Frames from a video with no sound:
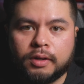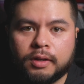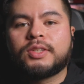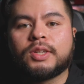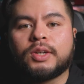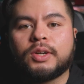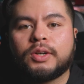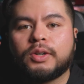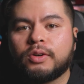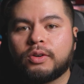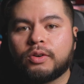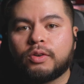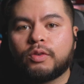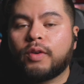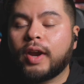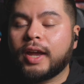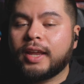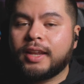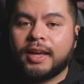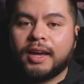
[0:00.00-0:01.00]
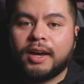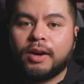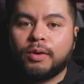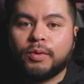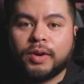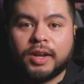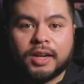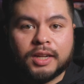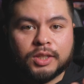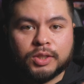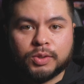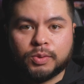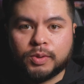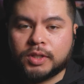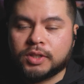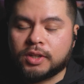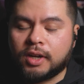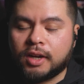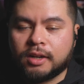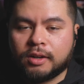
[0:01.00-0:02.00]
So right now we're gonna
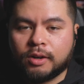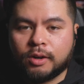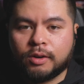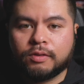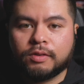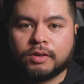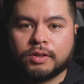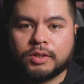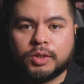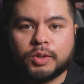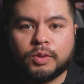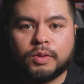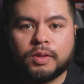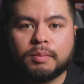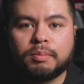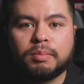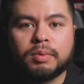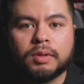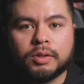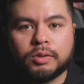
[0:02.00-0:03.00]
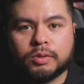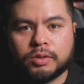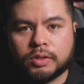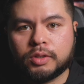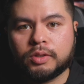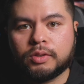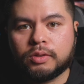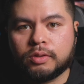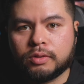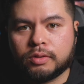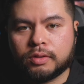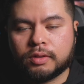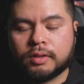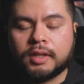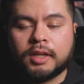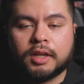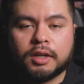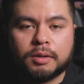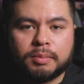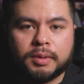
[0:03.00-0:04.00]
switch on over to the Bluetooth
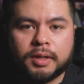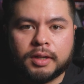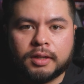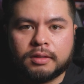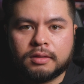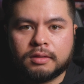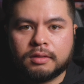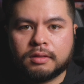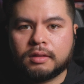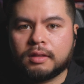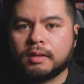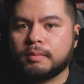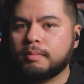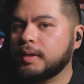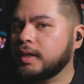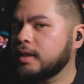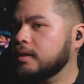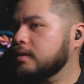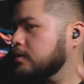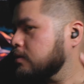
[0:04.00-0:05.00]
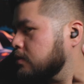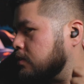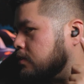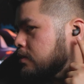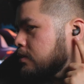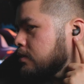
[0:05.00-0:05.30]
earbuds, the Beats.